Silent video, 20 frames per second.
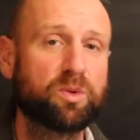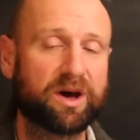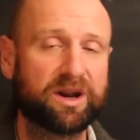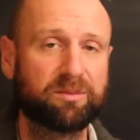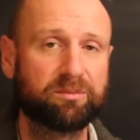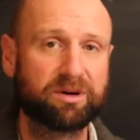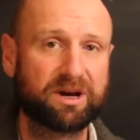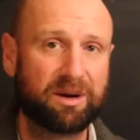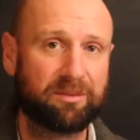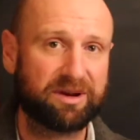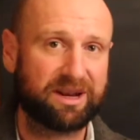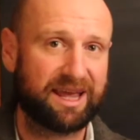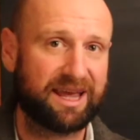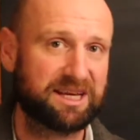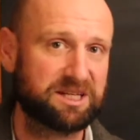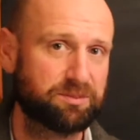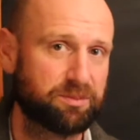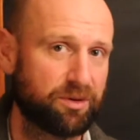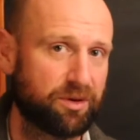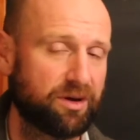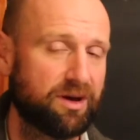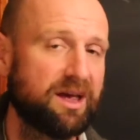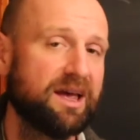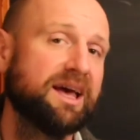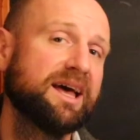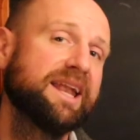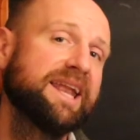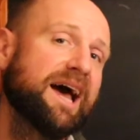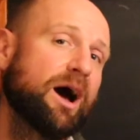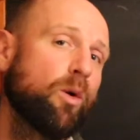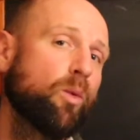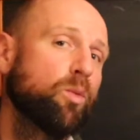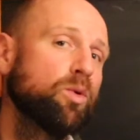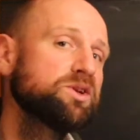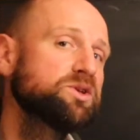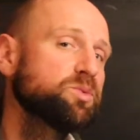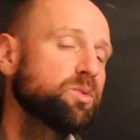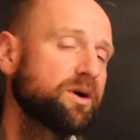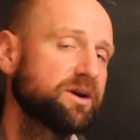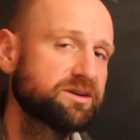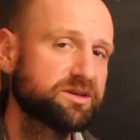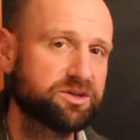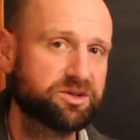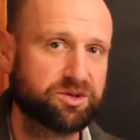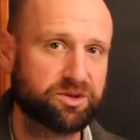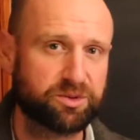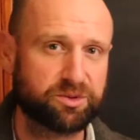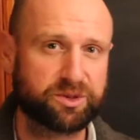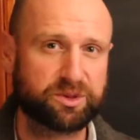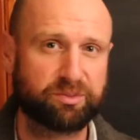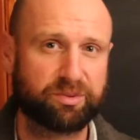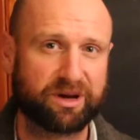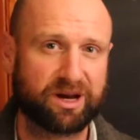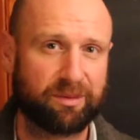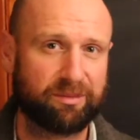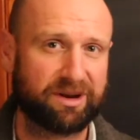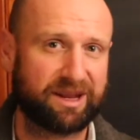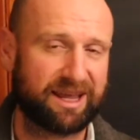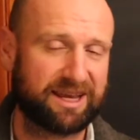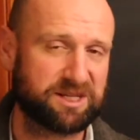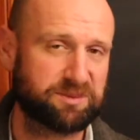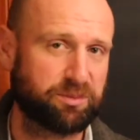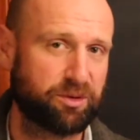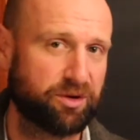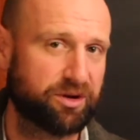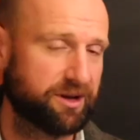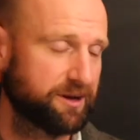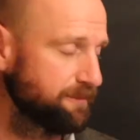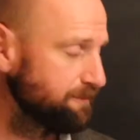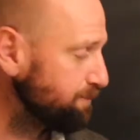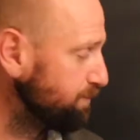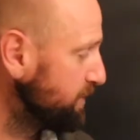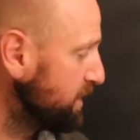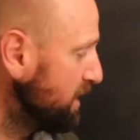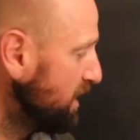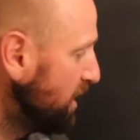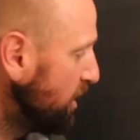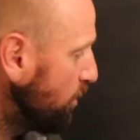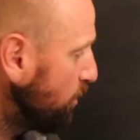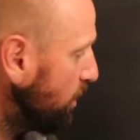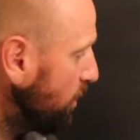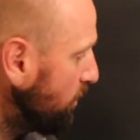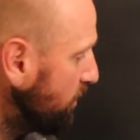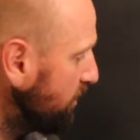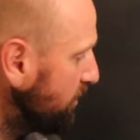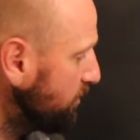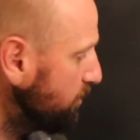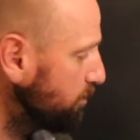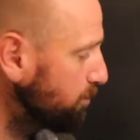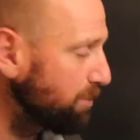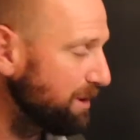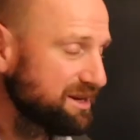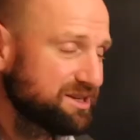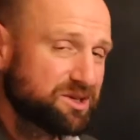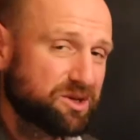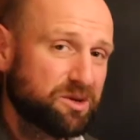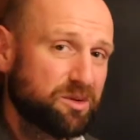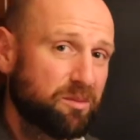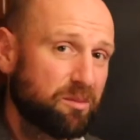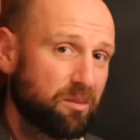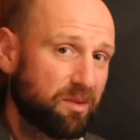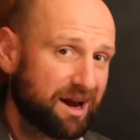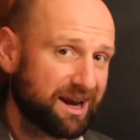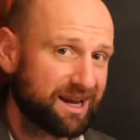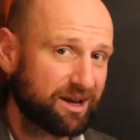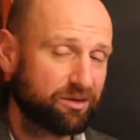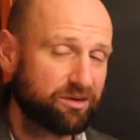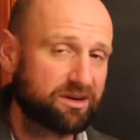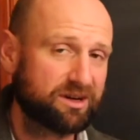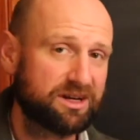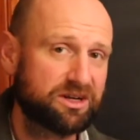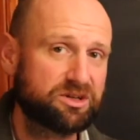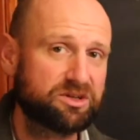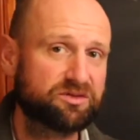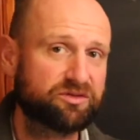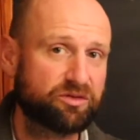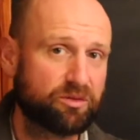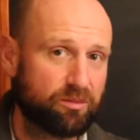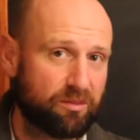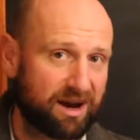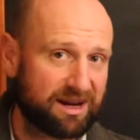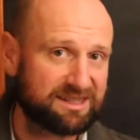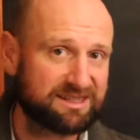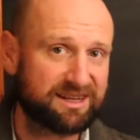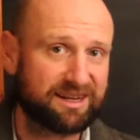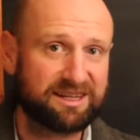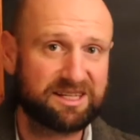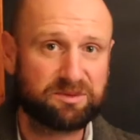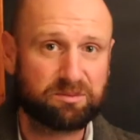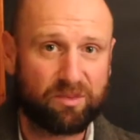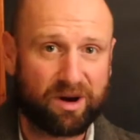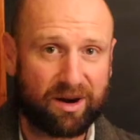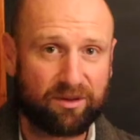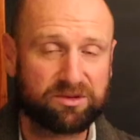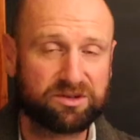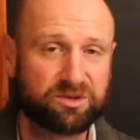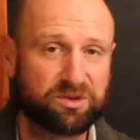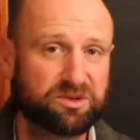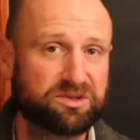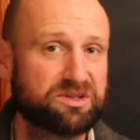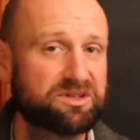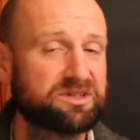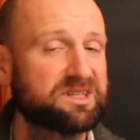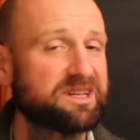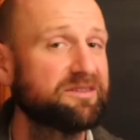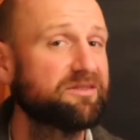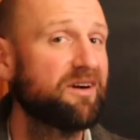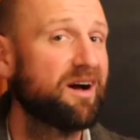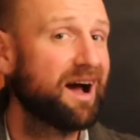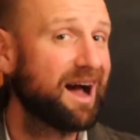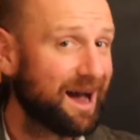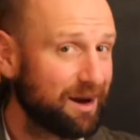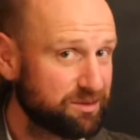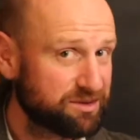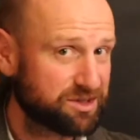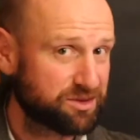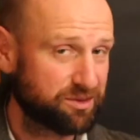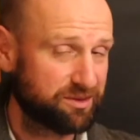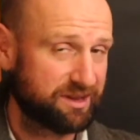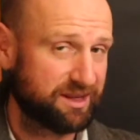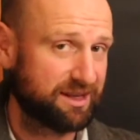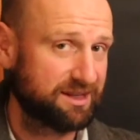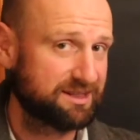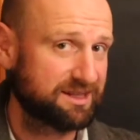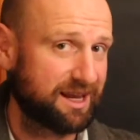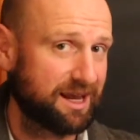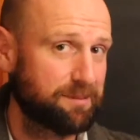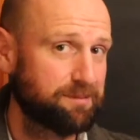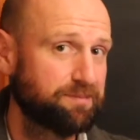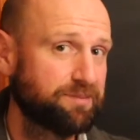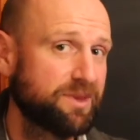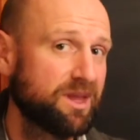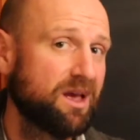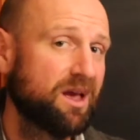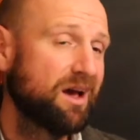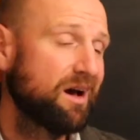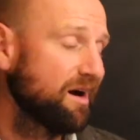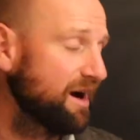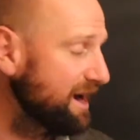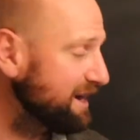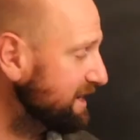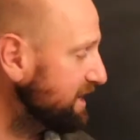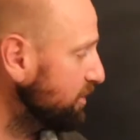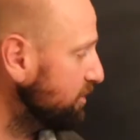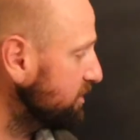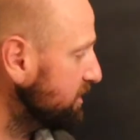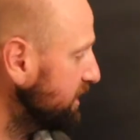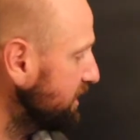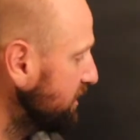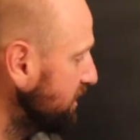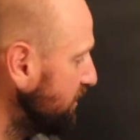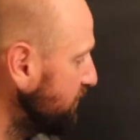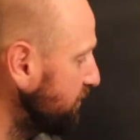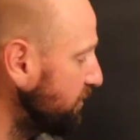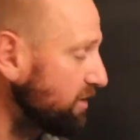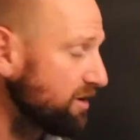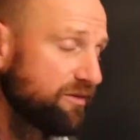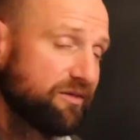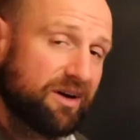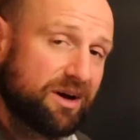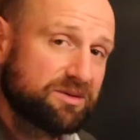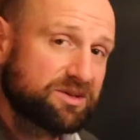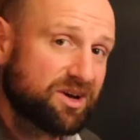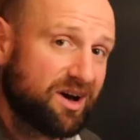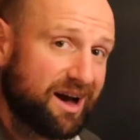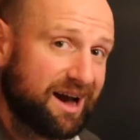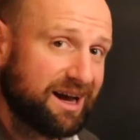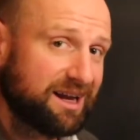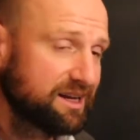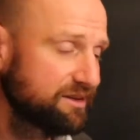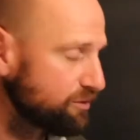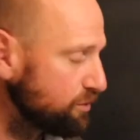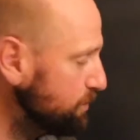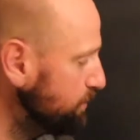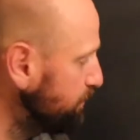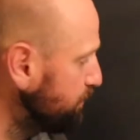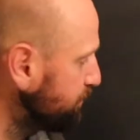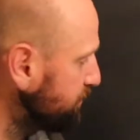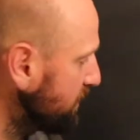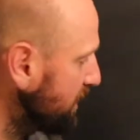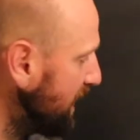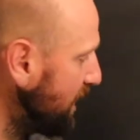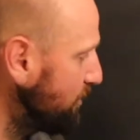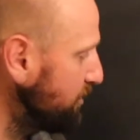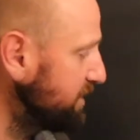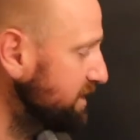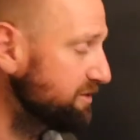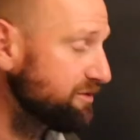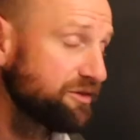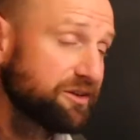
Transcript: one, become an expert. Now, which one to choose to become an expert in? Well, based on my calculations from my studies, my resources, if I was doing the exam, I calculated that if I was higher level, I would need